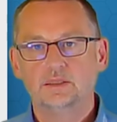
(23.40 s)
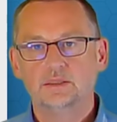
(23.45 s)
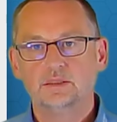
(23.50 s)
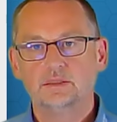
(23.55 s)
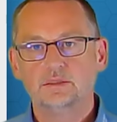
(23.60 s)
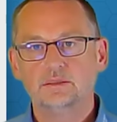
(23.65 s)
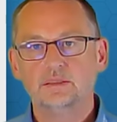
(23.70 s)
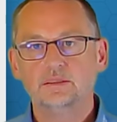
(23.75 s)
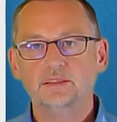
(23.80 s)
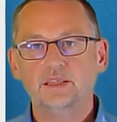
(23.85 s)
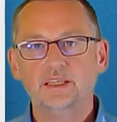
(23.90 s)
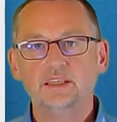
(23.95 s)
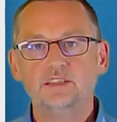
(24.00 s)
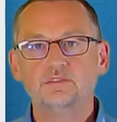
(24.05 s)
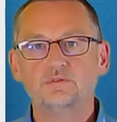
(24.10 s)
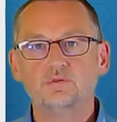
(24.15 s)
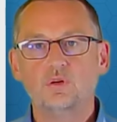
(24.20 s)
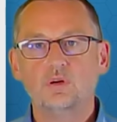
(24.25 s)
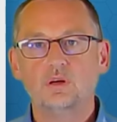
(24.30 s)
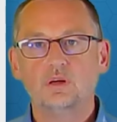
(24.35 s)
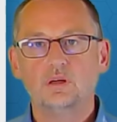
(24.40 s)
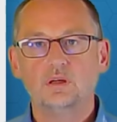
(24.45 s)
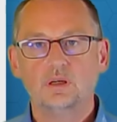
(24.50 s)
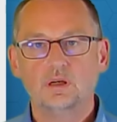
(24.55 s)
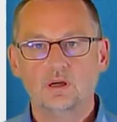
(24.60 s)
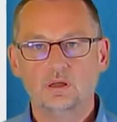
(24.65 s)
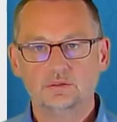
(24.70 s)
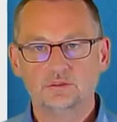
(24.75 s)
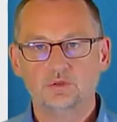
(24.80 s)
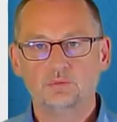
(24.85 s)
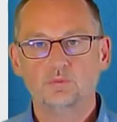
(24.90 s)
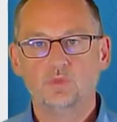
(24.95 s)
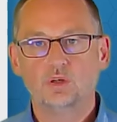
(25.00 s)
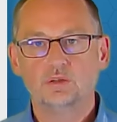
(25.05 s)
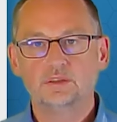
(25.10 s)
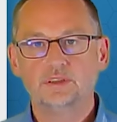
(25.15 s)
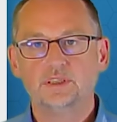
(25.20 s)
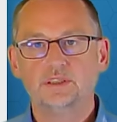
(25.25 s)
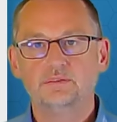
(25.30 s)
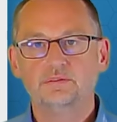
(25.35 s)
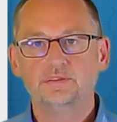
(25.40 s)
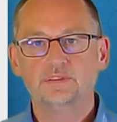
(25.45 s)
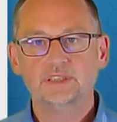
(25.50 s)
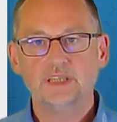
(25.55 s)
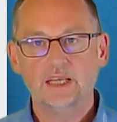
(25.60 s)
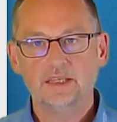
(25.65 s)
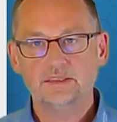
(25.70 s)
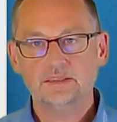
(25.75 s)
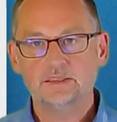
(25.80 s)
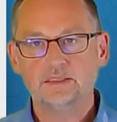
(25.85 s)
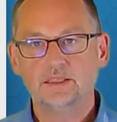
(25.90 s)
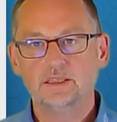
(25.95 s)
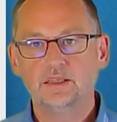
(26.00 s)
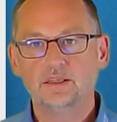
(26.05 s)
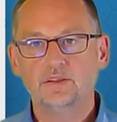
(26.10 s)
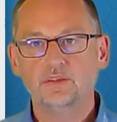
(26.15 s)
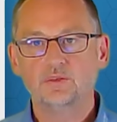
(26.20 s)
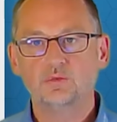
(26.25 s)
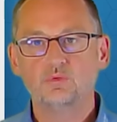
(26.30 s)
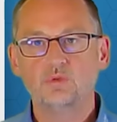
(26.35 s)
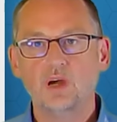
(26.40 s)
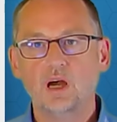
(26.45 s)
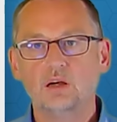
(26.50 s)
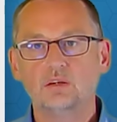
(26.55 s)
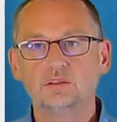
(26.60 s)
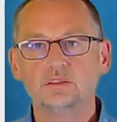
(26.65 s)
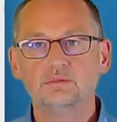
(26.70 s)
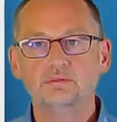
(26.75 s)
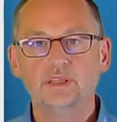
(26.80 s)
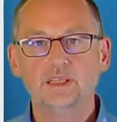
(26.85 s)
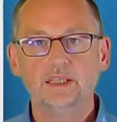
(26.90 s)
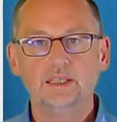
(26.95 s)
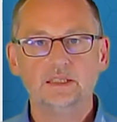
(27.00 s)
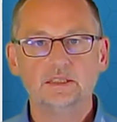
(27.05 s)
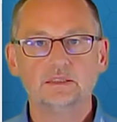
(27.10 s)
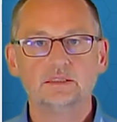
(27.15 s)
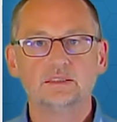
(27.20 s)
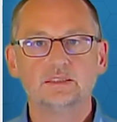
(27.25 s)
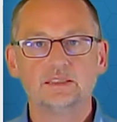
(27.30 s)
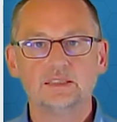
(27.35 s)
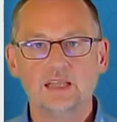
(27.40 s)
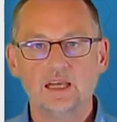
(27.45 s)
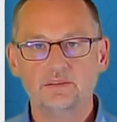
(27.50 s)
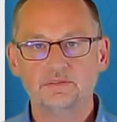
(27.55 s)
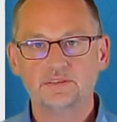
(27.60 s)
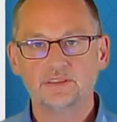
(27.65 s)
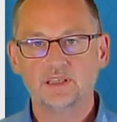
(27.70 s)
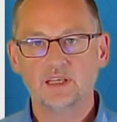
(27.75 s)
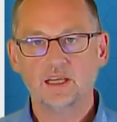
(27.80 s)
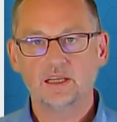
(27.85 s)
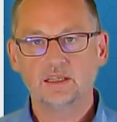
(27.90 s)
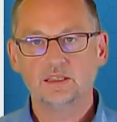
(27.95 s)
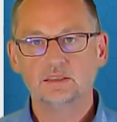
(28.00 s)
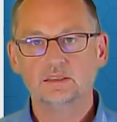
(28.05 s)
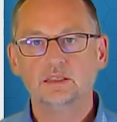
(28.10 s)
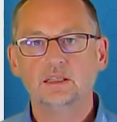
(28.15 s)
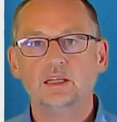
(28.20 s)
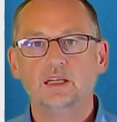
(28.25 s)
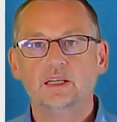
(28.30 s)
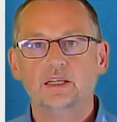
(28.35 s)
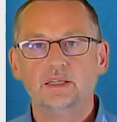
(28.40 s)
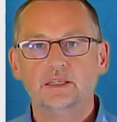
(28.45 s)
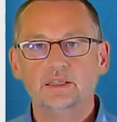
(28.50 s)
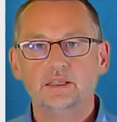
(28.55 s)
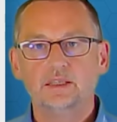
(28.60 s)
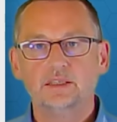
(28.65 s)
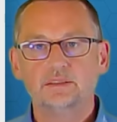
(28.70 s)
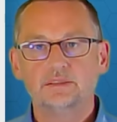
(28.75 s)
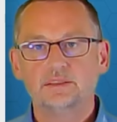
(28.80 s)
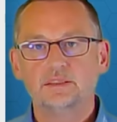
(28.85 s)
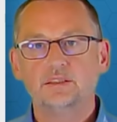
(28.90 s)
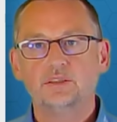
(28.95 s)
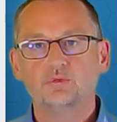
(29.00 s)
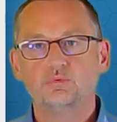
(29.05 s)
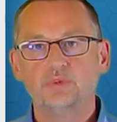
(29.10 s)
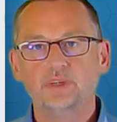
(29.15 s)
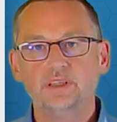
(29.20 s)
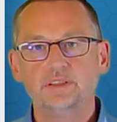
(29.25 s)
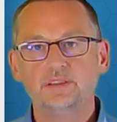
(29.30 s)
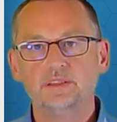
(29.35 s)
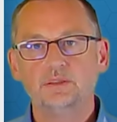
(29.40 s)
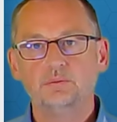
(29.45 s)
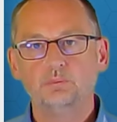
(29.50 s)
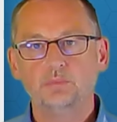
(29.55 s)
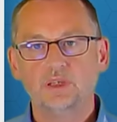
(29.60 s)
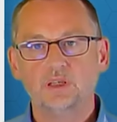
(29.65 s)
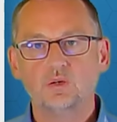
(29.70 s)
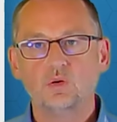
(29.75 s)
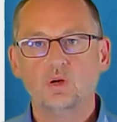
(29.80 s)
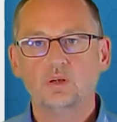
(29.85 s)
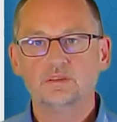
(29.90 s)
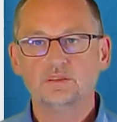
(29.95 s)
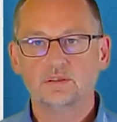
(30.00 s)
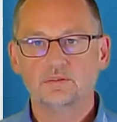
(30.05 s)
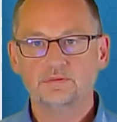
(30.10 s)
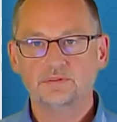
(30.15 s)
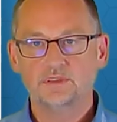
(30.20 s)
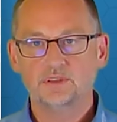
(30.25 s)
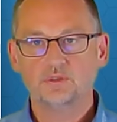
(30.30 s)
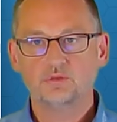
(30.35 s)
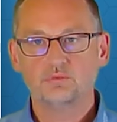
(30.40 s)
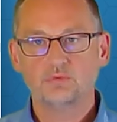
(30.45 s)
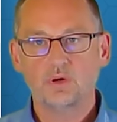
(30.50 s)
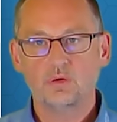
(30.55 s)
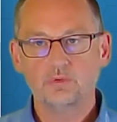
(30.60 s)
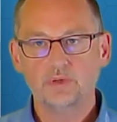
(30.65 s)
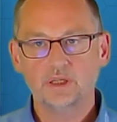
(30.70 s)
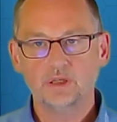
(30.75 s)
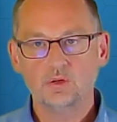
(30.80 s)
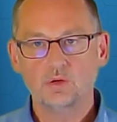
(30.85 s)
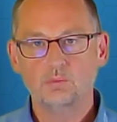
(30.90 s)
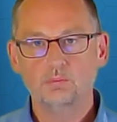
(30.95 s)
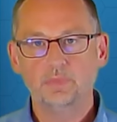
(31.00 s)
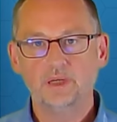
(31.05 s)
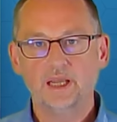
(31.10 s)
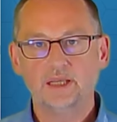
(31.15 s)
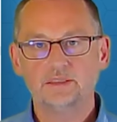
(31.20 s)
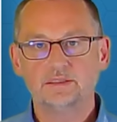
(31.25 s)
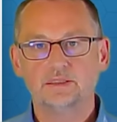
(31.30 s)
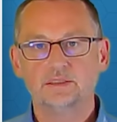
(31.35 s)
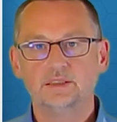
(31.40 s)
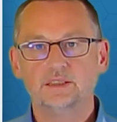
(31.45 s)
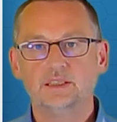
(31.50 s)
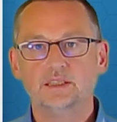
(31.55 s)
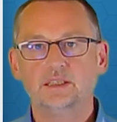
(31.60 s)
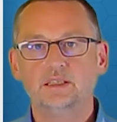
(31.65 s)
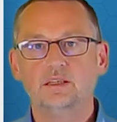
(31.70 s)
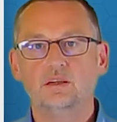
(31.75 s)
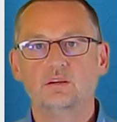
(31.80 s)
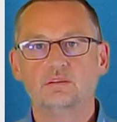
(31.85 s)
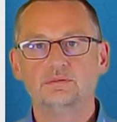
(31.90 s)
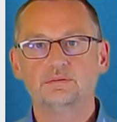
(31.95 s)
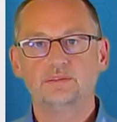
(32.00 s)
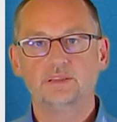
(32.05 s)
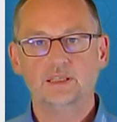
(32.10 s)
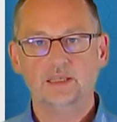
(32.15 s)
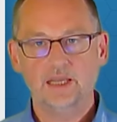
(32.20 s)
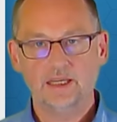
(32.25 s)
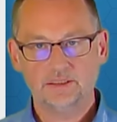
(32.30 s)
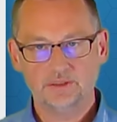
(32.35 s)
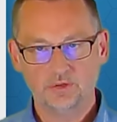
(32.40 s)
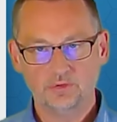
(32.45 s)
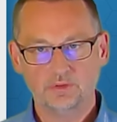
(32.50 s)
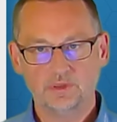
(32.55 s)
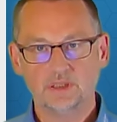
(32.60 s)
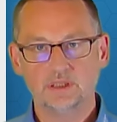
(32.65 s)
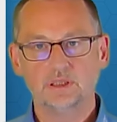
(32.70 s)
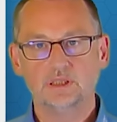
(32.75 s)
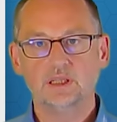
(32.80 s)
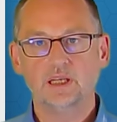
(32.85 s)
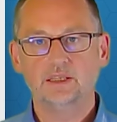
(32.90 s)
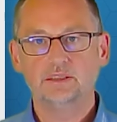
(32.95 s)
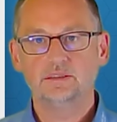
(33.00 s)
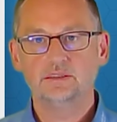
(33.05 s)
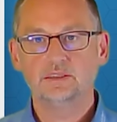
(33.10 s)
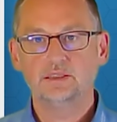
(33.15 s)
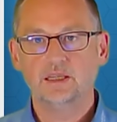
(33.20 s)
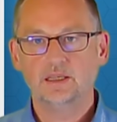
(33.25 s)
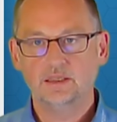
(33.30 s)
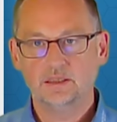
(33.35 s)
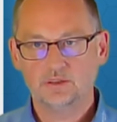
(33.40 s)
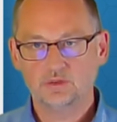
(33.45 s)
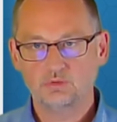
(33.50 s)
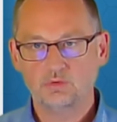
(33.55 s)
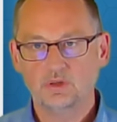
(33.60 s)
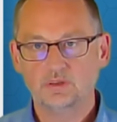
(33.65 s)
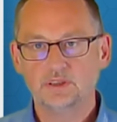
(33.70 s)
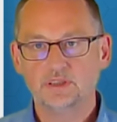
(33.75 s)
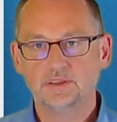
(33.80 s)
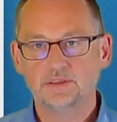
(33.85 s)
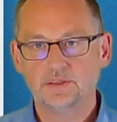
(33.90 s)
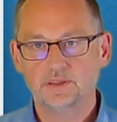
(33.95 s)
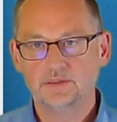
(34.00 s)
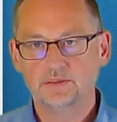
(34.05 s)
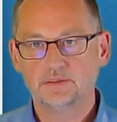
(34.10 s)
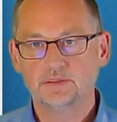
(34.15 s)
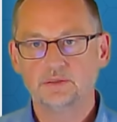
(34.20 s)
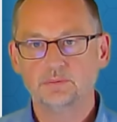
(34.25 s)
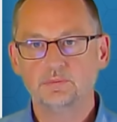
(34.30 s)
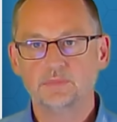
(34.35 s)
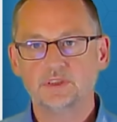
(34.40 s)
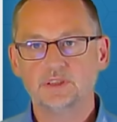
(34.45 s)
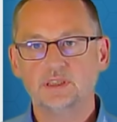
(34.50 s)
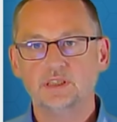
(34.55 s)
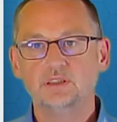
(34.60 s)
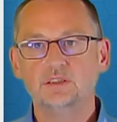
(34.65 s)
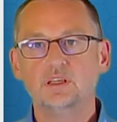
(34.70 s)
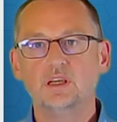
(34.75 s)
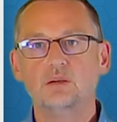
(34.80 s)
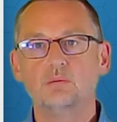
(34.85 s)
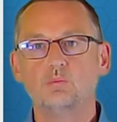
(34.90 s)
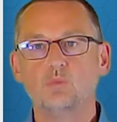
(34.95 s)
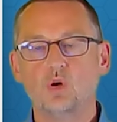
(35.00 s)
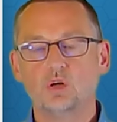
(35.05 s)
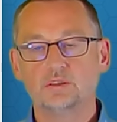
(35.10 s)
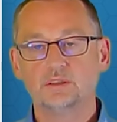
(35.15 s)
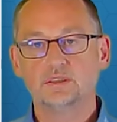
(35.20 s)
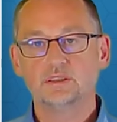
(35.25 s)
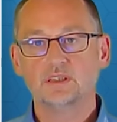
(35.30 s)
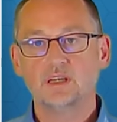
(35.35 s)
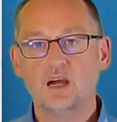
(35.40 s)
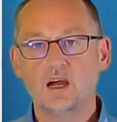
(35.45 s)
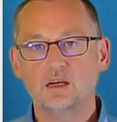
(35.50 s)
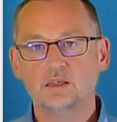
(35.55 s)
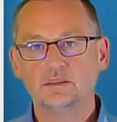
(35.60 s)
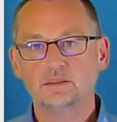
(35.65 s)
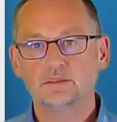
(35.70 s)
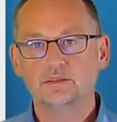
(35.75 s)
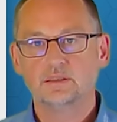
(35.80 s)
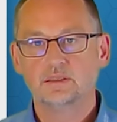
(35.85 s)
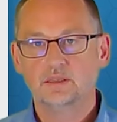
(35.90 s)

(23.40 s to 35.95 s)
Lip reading: The need for automotive testing throughout the vehicle's life cycle is increasing because of the growing complexity of electrical and electronic systems in modern cars.